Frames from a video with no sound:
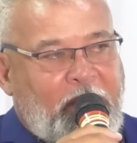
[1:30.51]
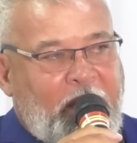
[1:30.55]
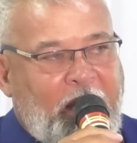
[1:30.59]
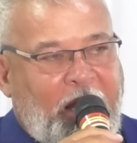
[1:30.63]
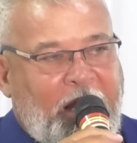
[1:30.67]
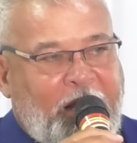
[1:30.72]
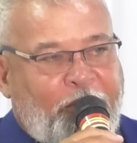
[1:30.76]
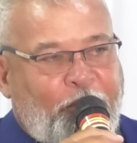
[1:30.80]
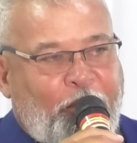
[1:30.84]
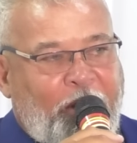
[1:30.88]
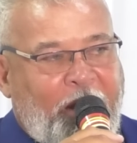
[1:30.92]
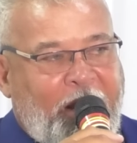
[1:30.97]

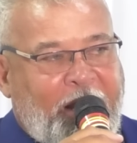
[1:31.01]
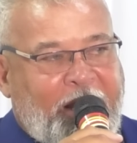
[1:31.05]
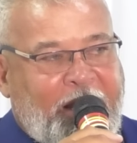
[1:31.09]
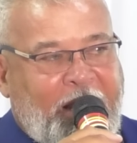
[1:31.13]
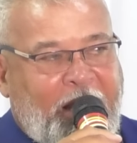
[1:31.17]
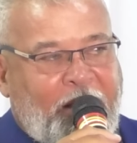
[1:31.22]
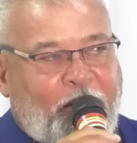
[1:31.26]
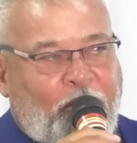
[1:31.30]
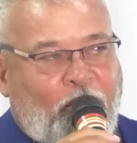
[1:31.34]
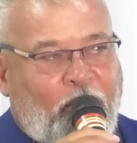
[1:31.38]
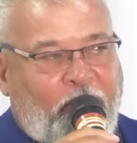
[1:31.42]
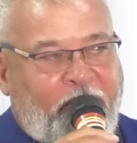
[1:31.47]
and where I
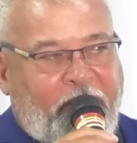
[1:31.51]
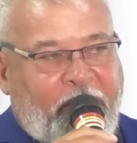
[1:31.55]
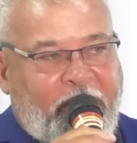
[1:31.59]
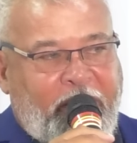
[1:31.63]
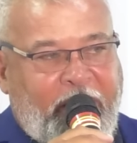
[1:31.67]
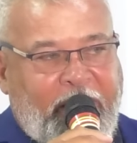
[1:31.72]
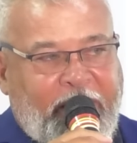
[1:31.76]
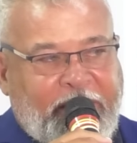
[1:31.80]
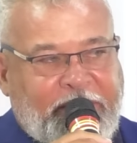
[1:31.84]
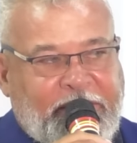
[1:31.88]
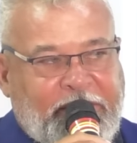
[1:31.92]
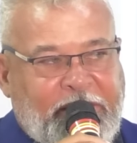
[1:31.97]
can go over
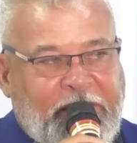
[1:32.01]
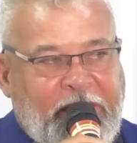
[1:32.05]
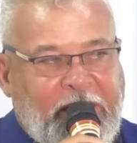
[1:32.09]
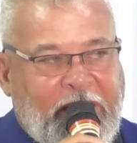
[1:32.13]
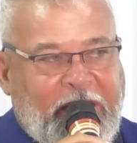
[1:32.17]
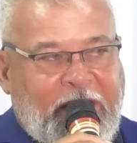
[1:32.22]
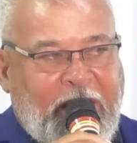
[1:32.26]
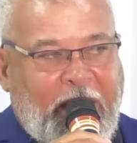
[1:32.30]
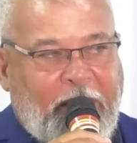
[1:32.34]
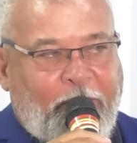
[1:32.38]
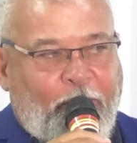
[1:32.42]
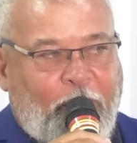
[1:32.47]
there and
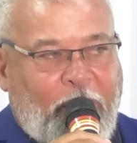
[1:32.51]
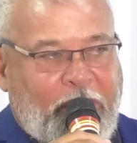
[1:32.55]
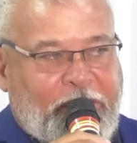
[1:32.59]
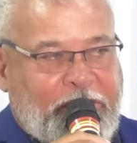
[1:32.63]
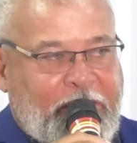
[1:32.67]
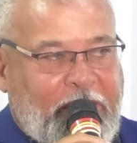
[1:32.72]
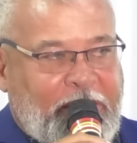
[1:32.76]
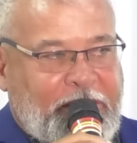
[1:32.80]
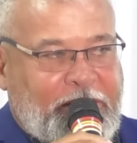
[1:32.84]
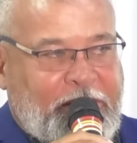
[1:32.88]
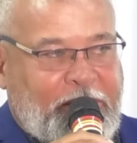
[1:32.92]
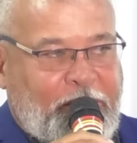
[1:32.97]
sneak and
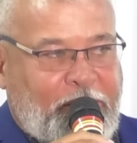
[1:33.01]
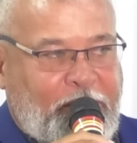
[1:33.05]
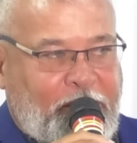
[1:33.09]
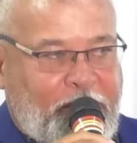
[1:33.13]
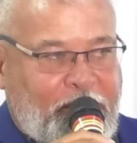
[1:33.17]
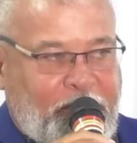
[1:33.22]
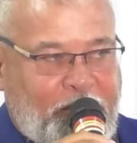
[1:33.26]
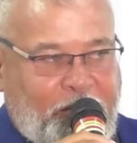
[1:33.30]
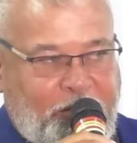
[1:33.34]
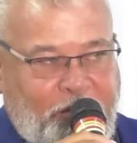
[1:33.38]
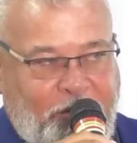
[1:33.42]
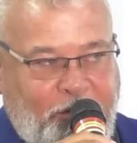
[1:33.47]
watch and see
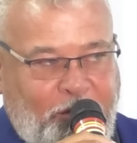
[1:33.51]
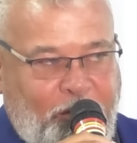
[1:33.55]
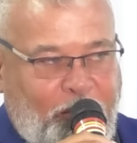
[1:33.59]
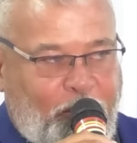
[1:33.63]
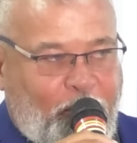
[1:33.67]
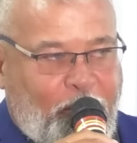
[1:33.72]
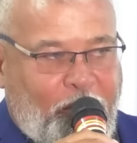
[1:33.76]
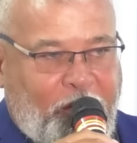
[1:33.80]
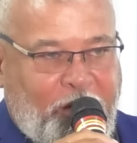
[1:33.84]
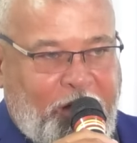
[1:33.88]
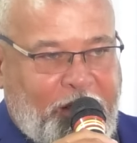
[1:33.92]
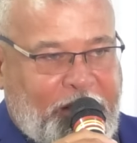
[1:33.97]

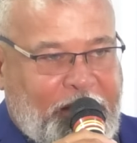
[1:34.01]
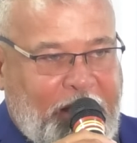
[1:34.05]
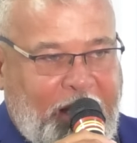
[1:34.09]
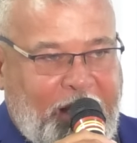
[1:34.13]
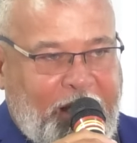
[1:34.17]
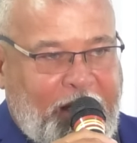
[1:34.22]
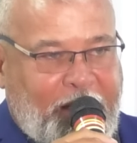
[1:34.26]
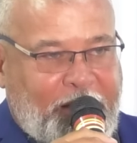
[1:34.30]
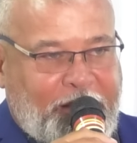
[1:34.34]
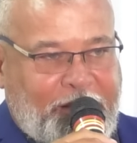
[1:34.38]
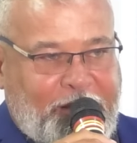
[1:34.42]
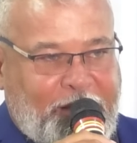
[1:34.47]
where the
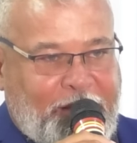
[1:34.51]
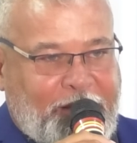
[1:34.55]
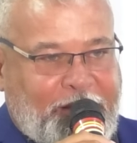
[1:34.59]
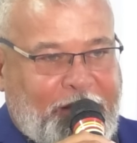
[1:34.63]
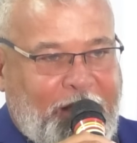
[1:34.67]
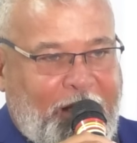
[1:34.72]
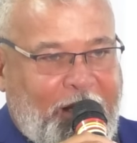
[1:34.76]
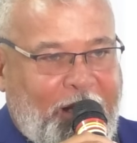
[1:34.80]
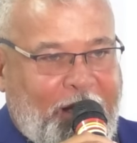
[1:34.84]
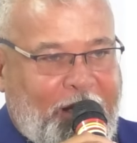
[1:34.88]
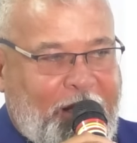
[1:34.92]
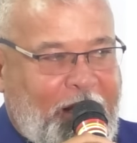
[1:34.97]
talent is,
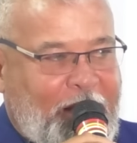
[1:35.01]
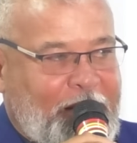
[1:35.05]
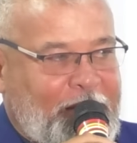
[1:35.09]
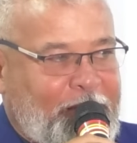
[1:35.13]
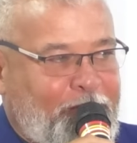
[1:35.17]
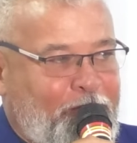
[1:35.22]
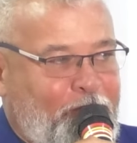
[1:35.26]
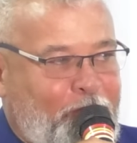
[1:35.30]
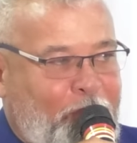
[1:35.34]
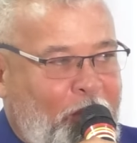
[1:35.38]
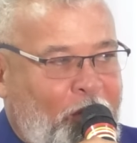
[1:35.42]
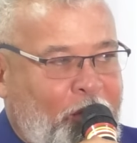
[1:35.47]
and I can
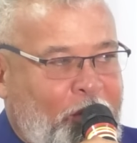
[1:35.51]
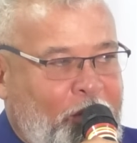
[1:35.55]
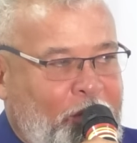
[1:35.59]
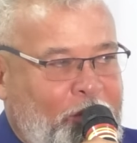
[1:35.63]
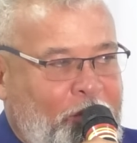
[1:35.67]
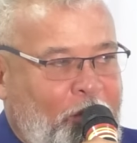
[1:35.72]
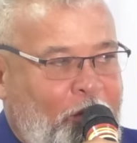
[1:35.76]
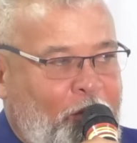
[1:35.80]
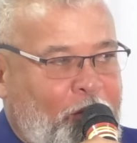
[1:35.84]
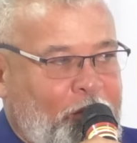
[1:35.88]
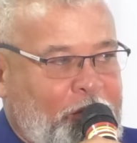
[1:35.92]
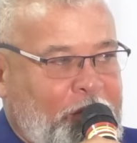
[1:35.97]
pluck
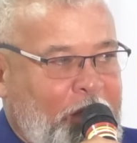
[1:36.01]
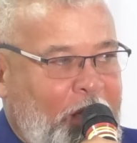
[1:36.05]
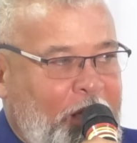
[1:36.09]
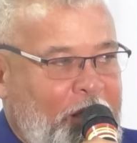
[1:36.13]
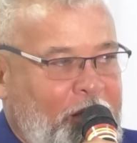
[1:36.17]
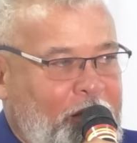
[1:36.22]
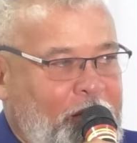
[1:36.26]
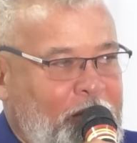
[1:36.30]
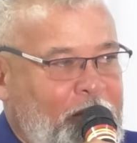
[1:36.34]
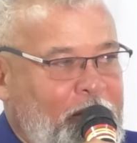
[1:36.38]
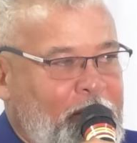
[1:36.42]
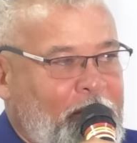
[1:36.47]
it out
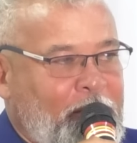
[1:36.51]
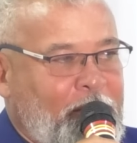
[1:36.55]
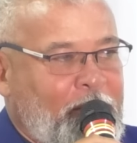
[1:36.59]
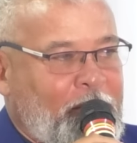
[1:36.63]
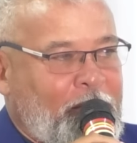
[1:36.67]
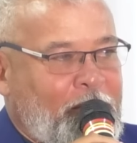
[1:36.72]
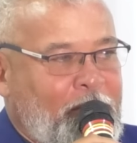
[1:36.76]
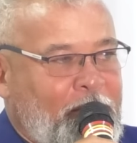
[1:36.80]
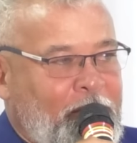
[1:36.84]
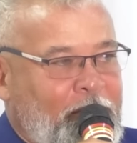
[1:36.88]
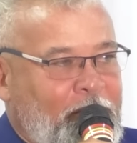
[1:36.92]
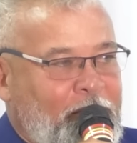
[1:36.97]
and
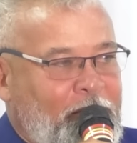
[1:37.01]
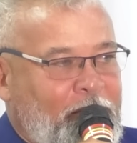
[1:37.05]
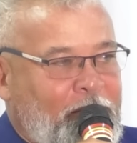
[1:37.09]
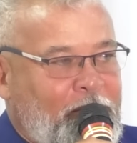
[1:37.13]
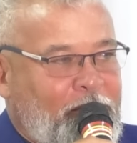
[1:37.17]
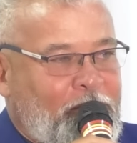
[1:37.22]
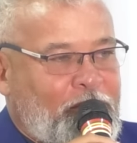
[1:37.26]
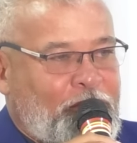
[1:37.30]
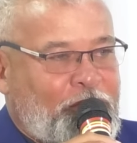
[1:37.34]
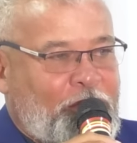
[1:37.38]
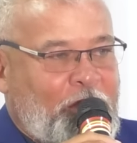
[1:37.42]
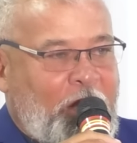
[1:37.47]

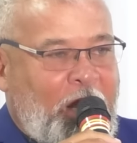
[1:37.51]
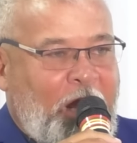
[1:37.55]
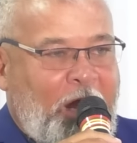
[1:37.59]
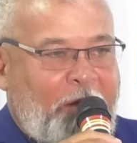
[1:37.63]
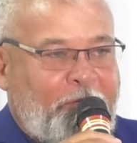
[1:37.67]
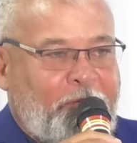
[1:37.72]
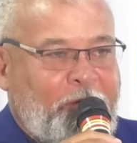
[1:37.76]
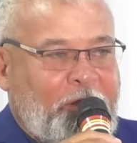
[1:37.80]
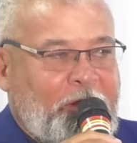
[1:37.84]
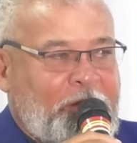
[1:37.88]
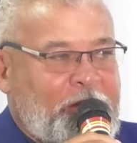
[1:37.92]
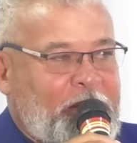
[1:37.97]

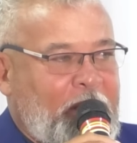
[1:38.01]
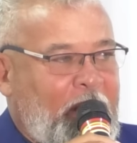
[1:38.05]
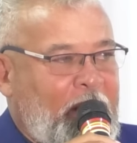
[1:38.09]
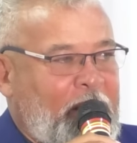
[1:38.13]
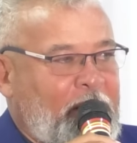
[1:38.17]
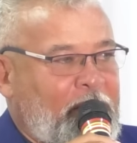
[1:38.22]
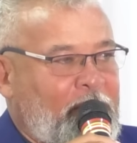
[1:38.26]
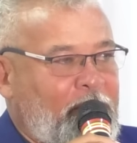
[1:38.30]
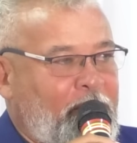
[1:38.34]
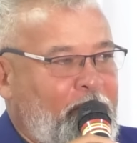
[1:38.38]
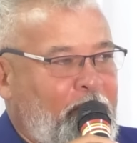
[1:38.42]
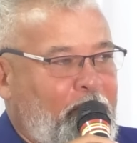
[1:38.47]
sharpen it
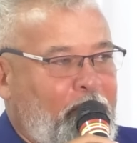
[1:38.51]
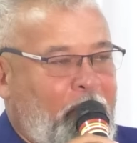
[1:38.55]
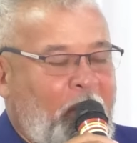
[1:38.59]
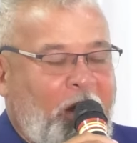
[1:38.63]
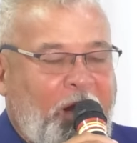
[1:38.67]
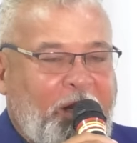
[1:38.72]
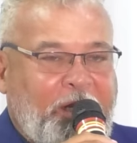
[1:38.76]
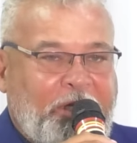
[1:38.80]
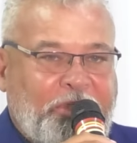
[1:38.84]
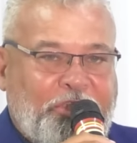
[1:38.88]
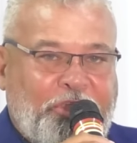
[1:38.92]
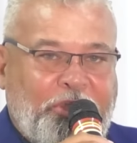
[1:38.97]
and
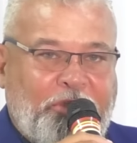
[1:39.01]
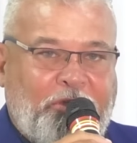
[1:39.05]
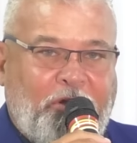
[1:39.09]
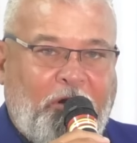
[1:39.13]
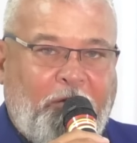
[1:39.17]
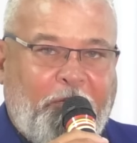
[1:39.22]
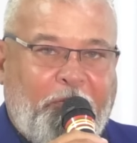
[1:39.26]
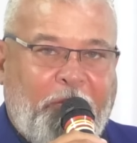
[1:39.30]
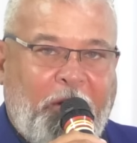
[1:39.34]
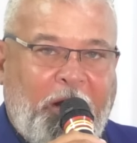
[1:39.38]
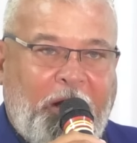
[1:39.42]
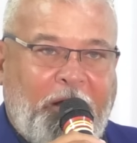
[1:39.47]
polish it
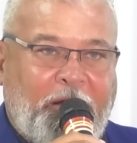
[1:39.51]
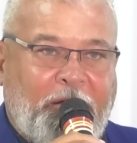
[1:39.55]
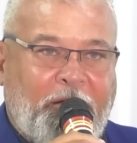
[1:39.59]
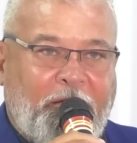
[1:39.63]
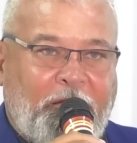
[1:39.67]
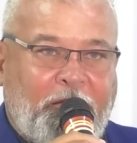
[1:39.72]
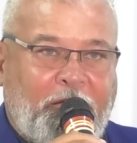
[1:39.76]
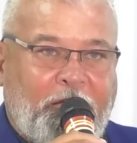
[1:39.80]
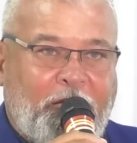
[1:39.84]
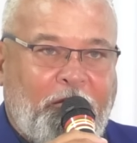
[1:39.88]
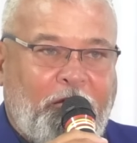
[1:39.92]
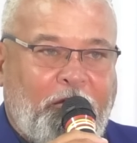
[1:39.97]
up and
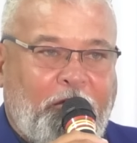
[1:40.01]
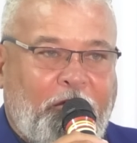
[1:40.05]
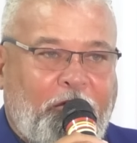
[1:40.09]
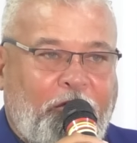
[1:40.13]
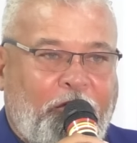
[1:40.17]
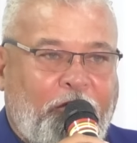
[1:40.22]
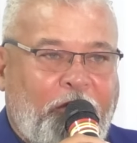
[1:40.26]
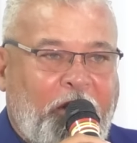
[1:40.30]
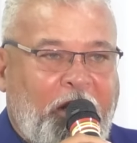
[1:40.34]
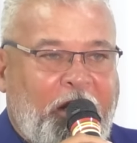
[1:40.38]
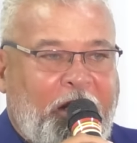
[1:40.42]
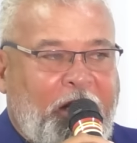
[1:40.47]

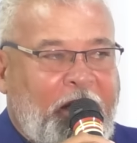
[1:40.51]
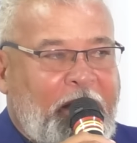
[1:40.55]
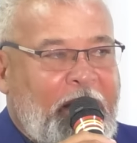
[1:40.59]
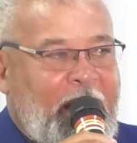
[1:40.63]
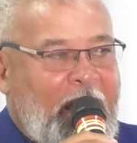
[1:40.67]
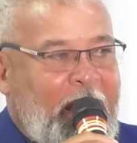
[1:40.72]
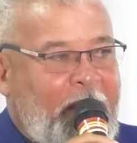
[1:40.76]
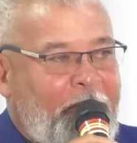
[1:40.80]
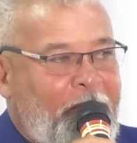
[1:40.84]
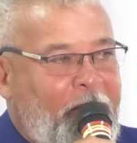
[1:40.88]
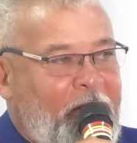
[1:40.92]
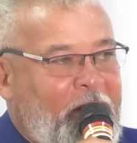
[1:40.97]
create the
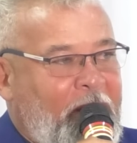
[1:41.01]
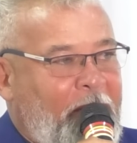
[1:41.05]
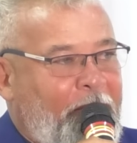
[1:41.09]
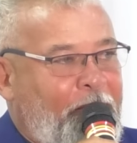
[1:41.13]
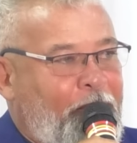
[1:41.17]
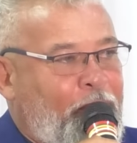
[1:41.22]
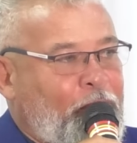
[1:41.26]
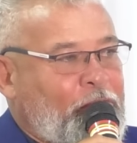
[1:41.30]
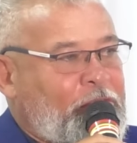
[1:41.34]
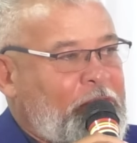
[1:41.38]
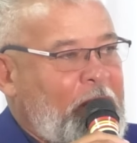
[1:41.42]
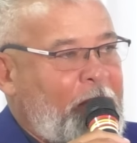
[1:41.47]
diamond
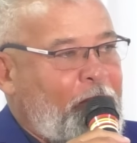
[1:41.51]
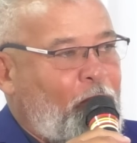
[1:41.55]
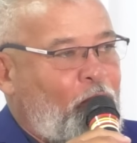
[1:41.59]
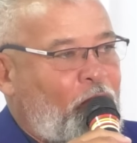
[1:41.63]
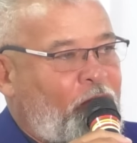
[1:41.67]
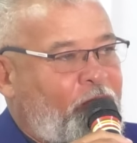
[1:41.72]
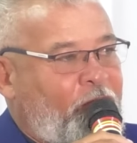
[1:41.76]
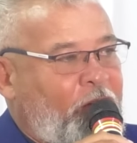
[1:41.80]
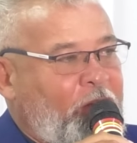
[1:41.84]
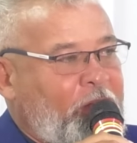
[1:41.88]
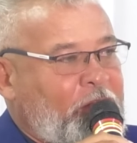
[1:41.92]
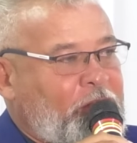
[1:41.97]
and put them
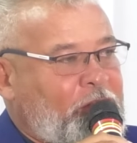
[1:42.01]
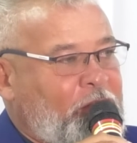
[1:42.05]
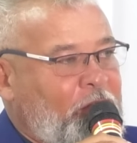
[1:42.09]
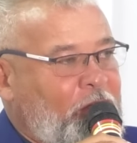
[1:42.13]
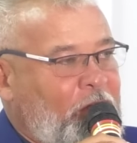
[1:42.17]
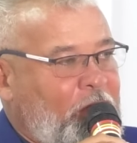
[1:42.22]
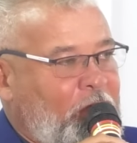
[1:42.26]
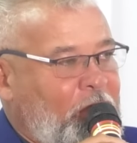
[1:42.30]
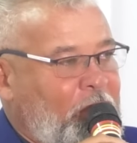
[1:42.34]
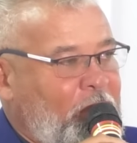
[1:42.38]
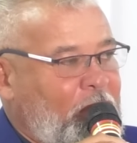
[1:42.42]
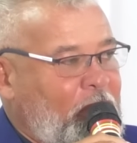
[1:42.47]
over into
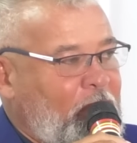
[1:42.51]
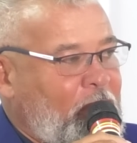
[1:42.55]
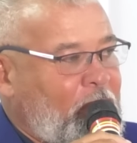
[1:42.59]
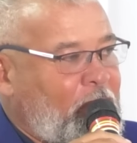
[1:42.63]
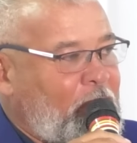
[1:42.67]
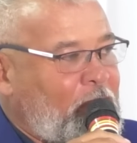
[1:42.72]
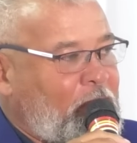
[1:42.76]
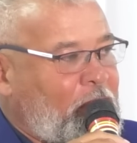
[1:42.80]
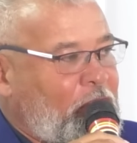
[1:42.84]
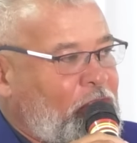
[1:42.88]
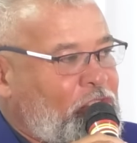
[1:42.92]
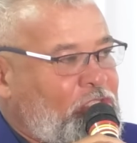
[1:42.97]

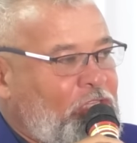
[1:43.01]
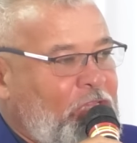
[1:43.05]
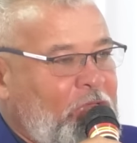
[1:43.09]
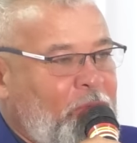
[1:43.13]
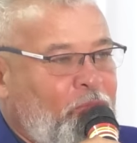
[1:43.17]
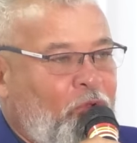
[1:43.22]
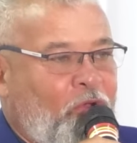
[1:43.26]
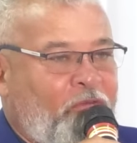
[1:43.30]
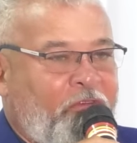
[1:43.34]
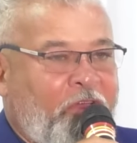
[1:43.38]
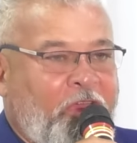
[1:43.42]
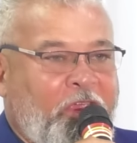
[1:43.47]
the
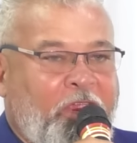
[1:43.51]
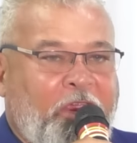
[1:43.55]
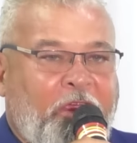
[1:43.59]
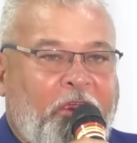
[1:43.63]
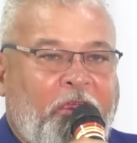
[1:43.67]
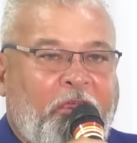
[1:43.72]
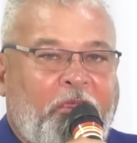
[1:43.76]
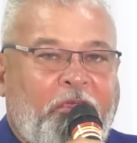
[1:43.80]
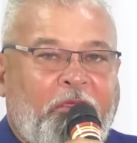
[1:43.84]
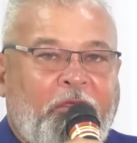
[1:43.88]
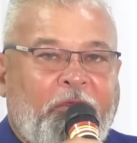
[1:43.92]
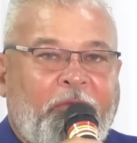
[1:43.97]
team over
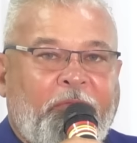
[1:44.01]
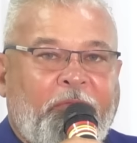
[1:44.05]
here